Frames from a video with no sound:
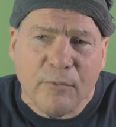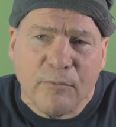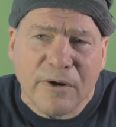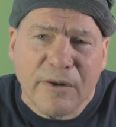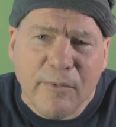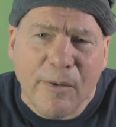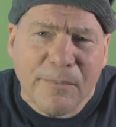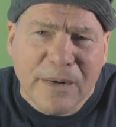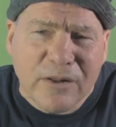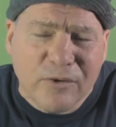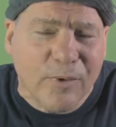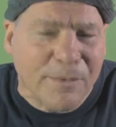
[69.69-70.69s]
What do you want
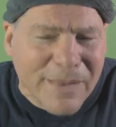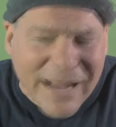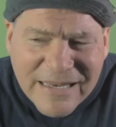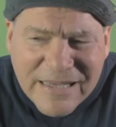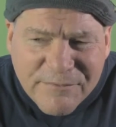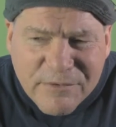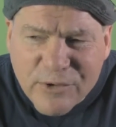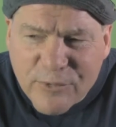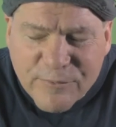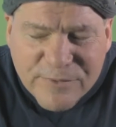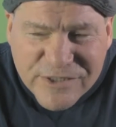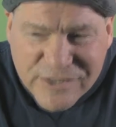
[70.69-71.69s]
me to do? I'm not giving
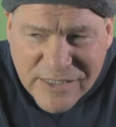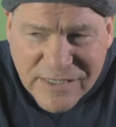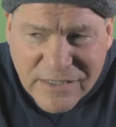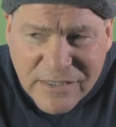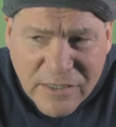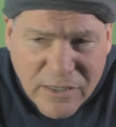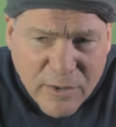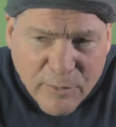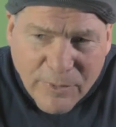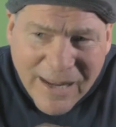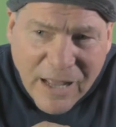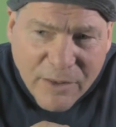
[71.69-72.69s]
you a receipt
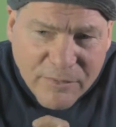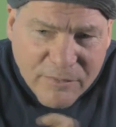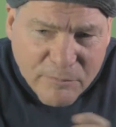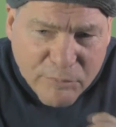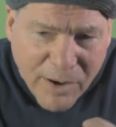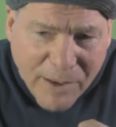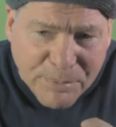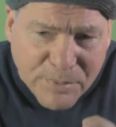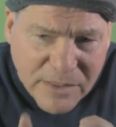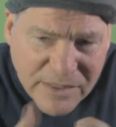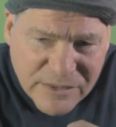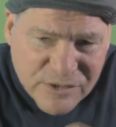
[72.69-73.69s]
without
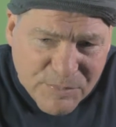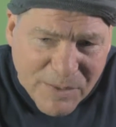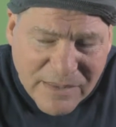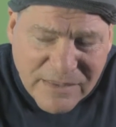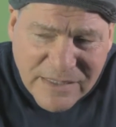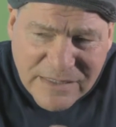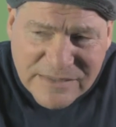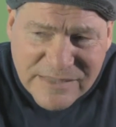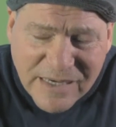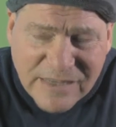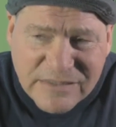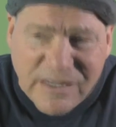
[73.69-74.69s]
properly inspecting and
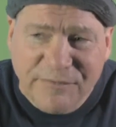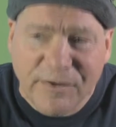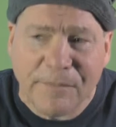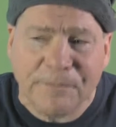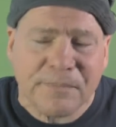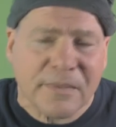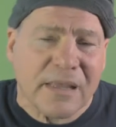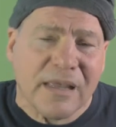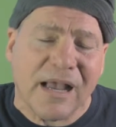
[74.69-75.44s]
setting stuff up."